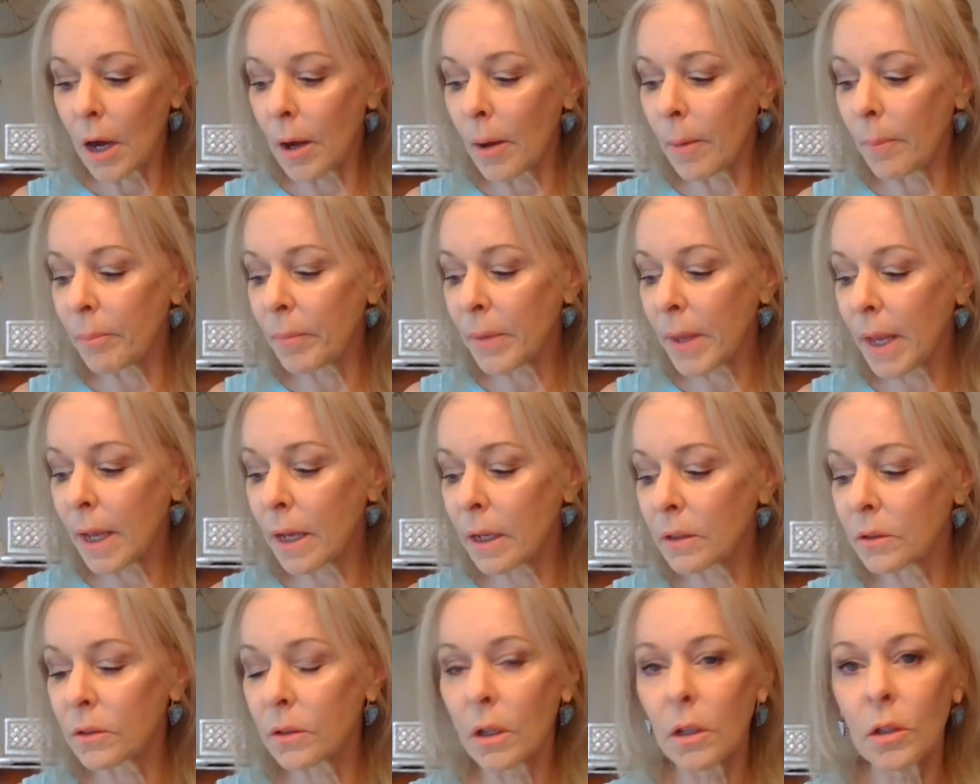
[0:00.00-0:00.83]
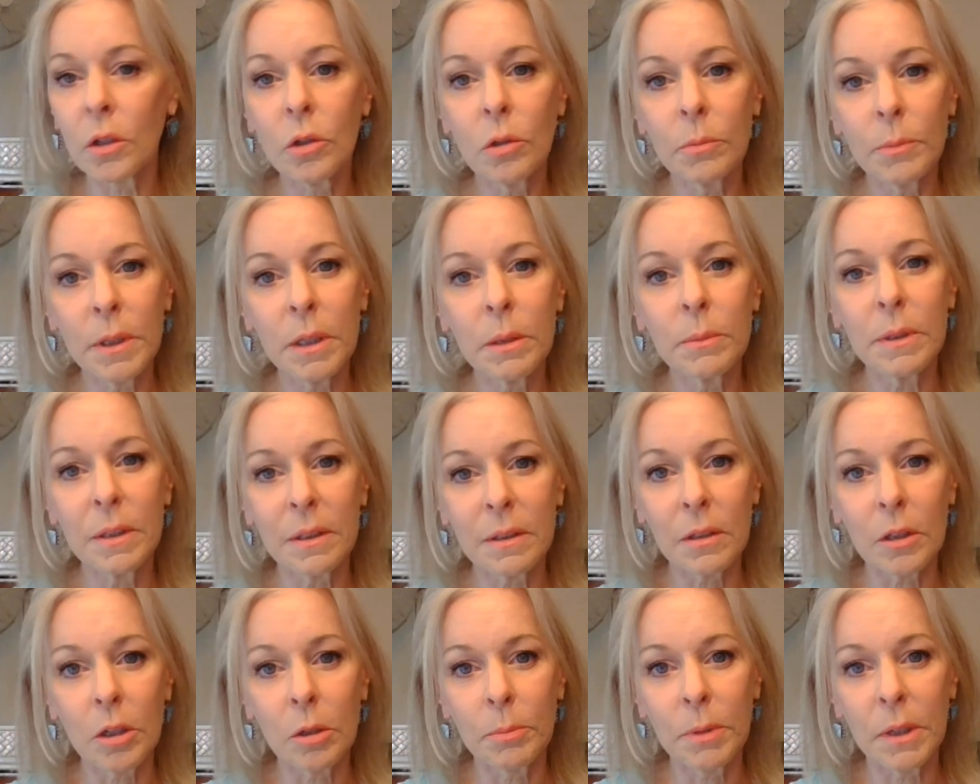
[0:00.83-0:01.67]
Um, and aluminum is
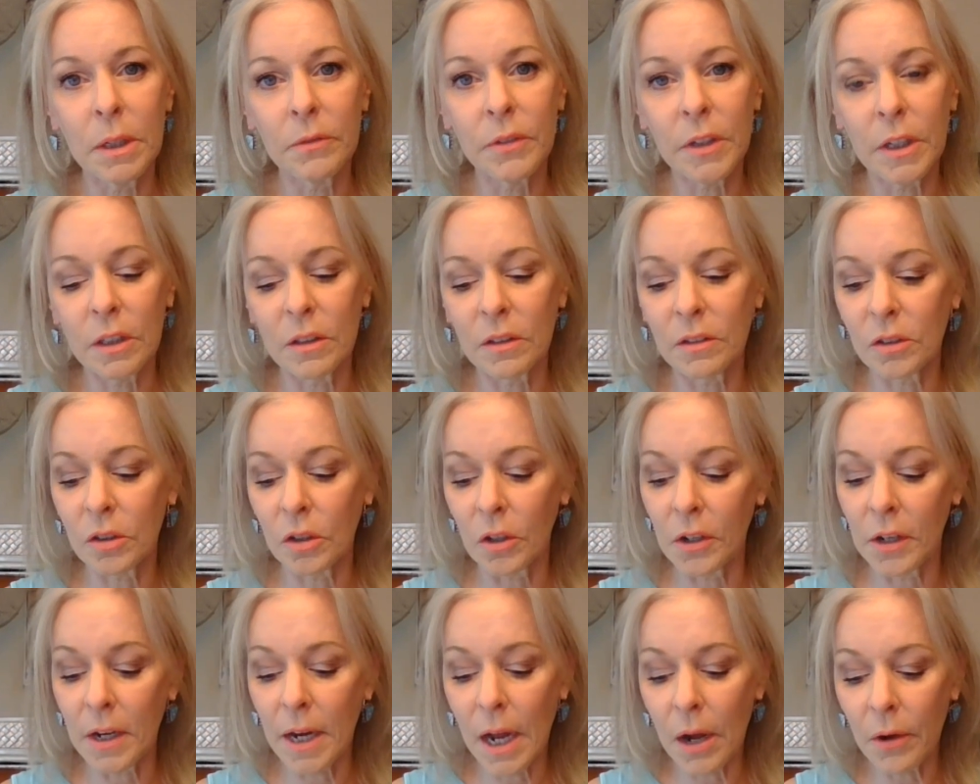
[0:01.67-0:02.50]
a little bit of a concern.